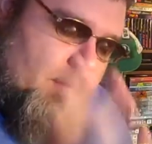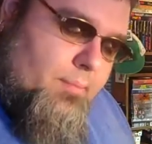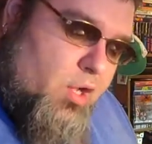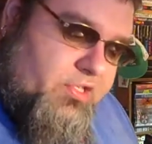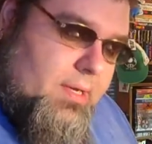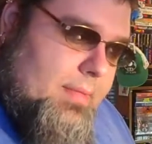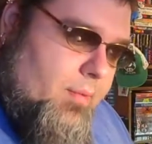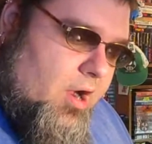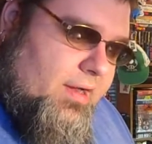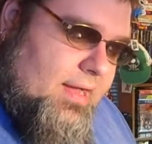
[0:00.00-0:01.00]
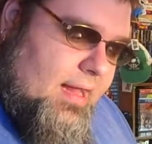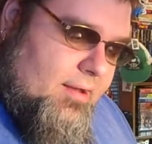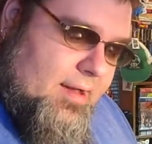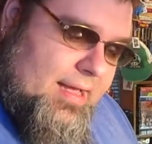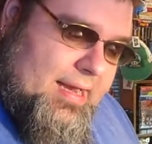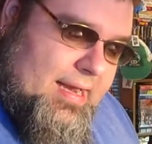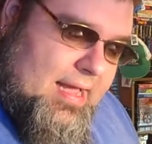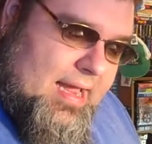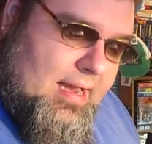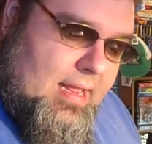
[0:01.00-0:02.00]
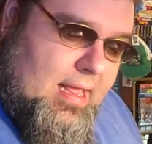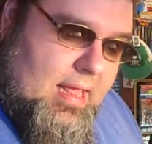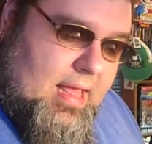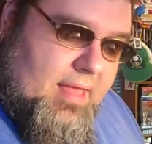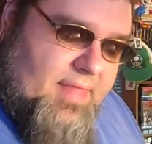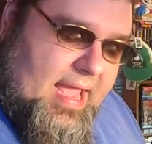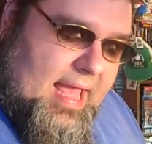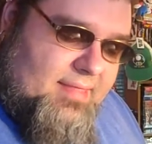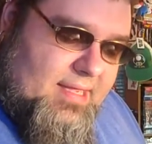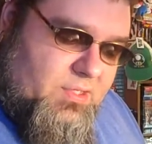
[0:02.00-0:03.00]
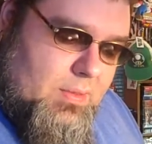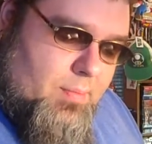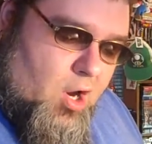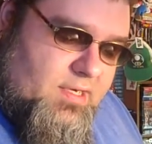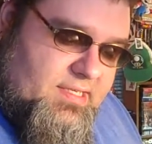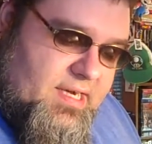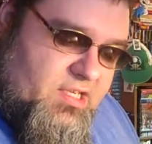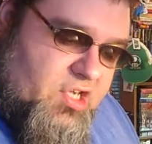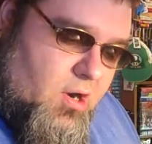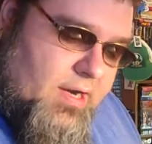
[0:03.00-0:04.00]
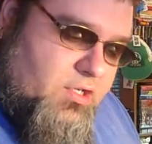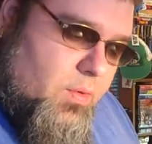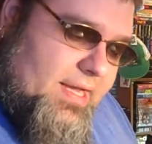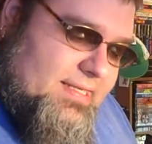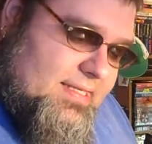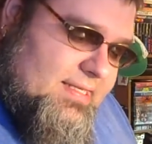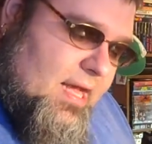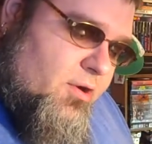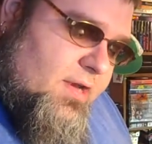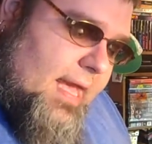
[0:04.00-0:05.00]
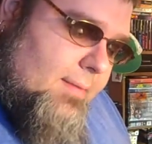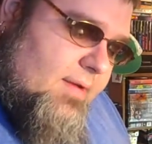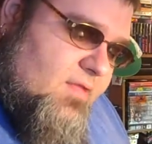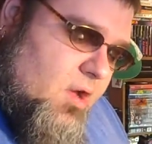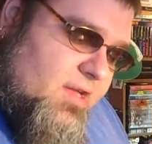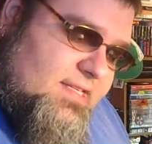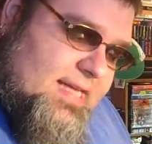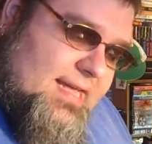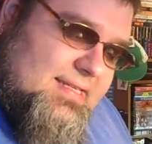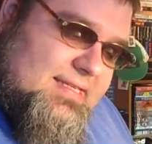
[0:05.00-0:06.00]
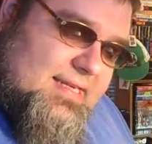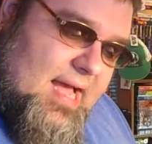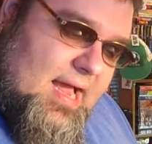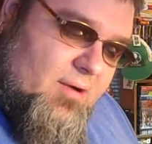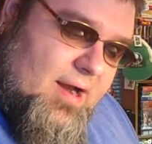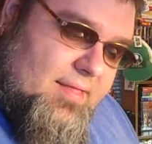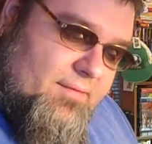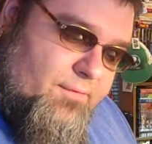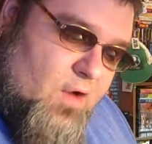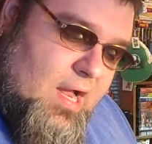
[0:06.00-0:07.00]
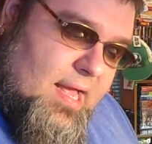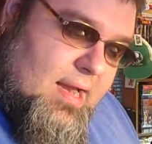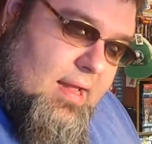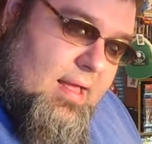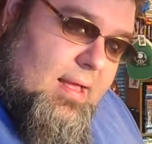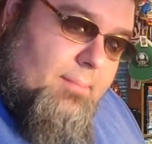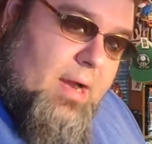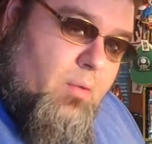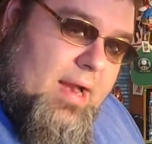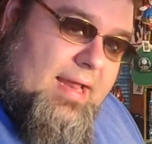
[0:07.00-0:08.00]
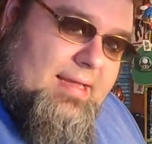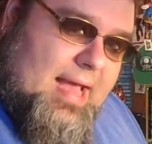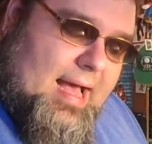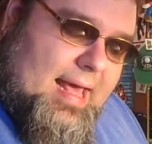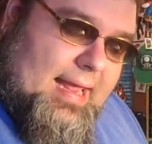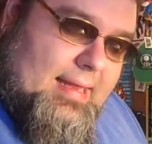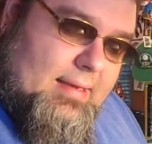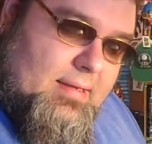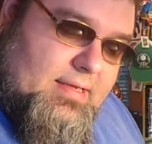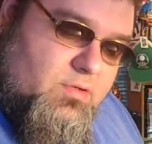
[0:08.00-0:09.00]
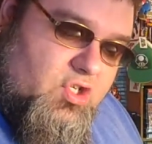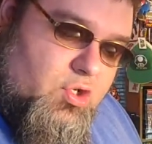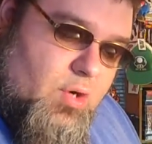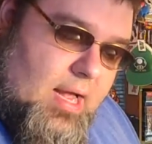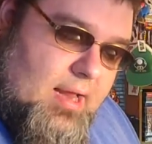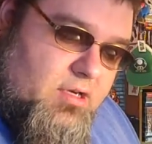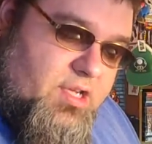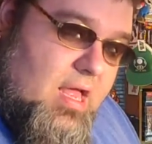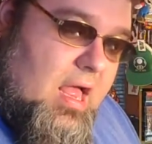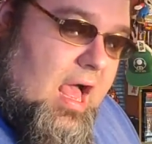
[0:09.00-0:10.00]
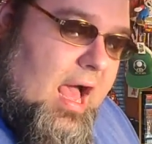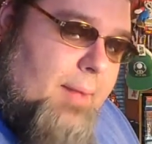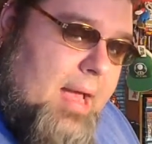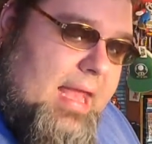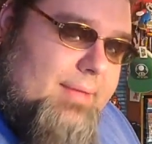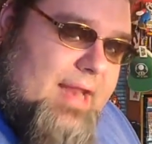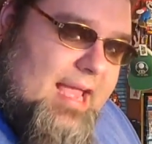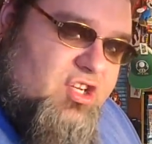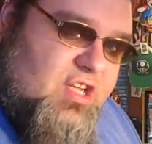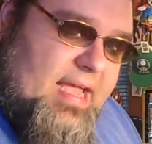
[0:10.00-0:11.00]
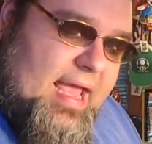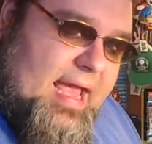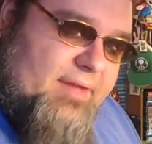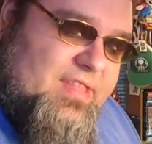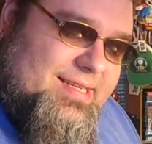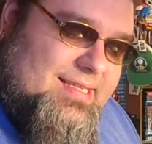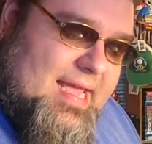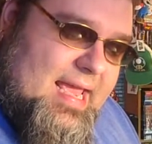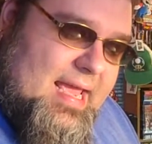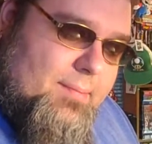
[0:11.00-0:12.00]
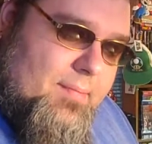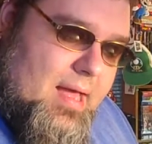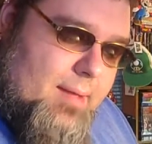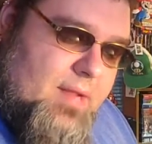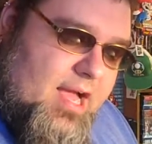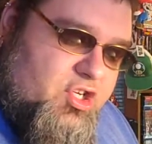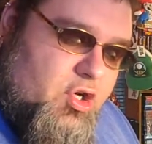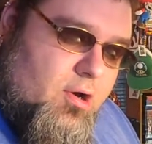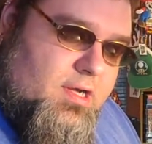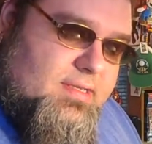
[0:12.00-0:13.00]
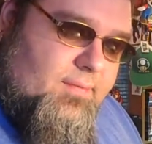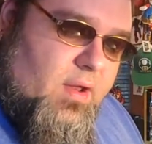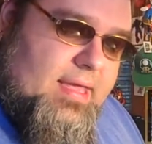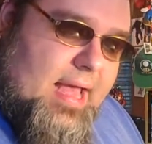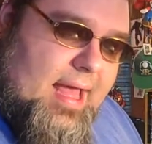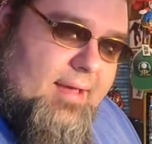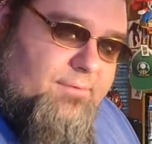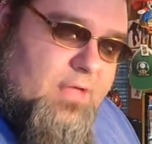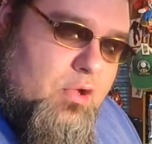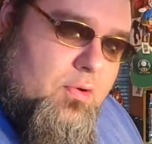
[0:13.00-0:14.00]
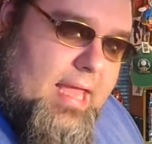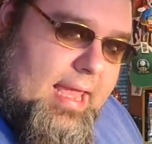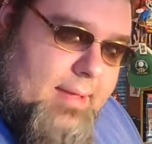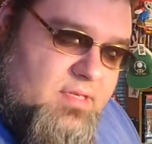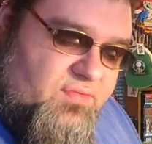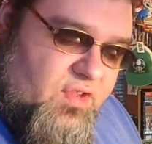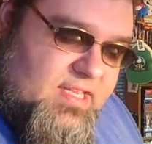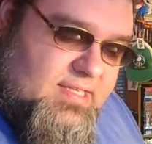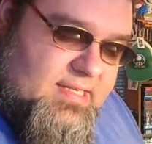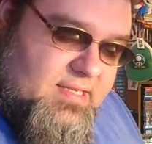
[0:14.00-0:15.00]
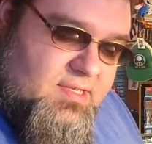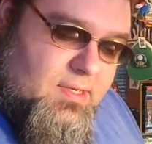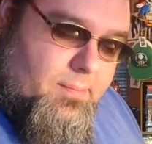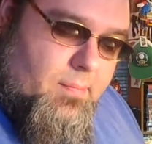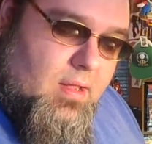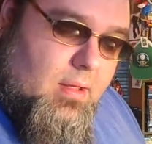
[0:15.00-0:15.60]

but most of them they mark $1.99. They had this one marked as an Atari 2600 game, even though it says it's not right on the front. But I went in and got it because it was $2. I might even actually have this game. I'm not sure because I've only got a few games for this system.